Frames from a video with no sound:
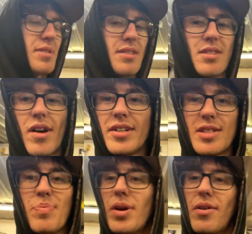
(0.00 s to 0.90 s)
and so I
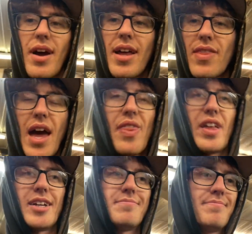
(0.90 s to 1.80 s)
just put it right on that
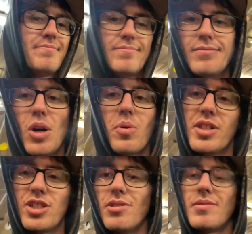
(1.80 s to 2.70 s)
thing. No
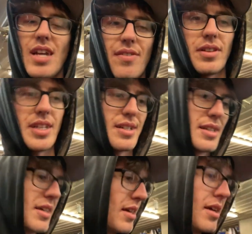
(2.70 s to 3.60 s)
issues, never
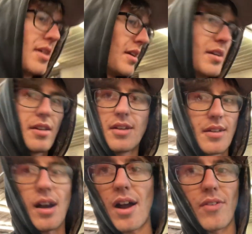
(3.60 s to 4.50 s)
leaked.
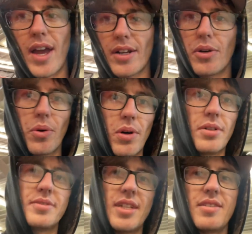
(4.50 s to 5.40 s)
Car ran
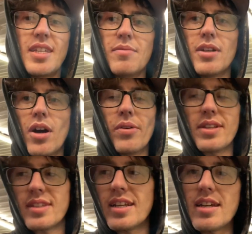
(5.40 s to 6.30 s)
cool, didn't seem to
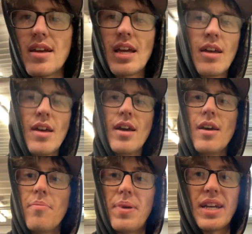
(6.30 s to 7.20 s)
notice any
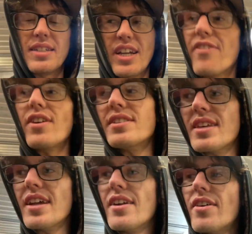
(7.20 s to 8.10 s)
big difference
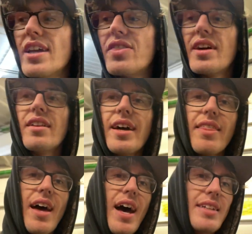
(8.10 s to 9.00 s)
in it or anything like
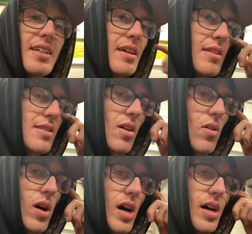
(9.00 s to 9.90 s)
that.
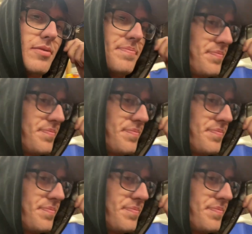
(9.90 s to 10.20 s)
So